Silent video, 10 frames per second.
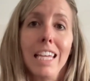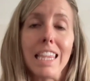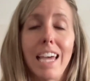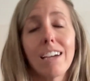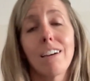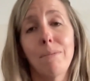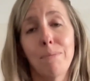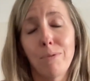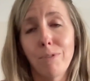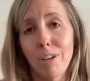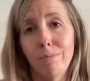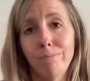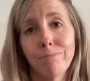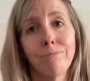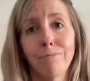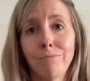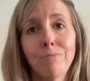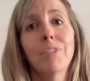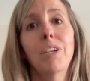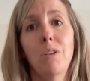that comes from,
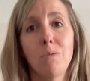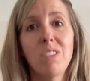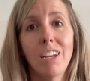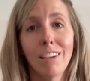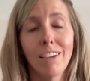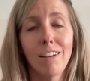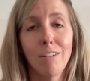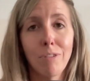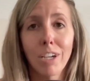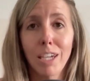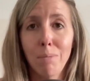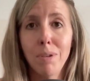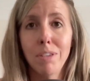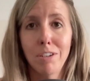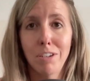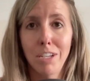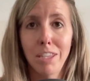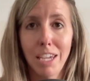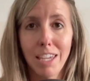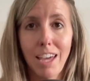sitting in a funky
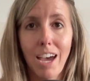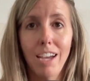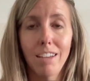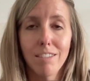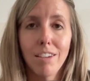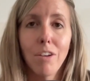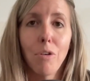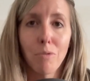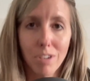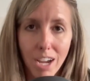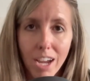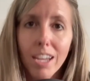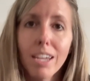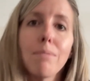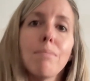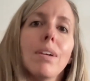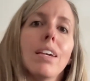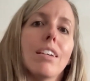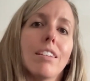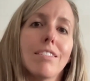position like that. Over time,
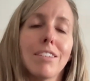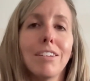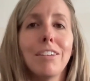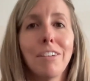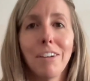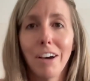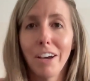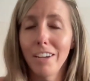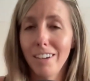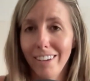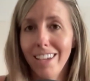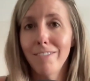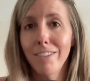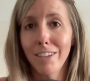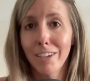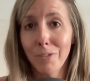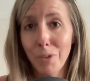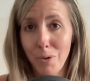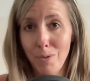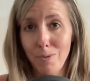it unevenly
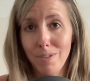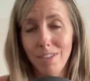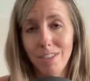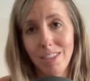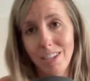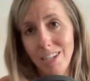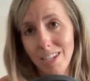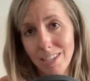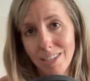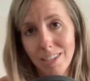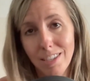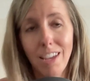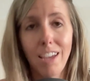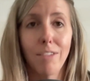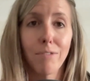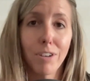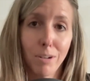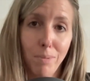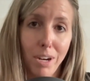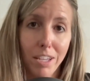loads the discs and the
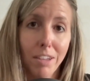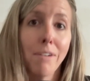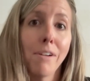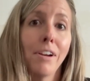vertebrae,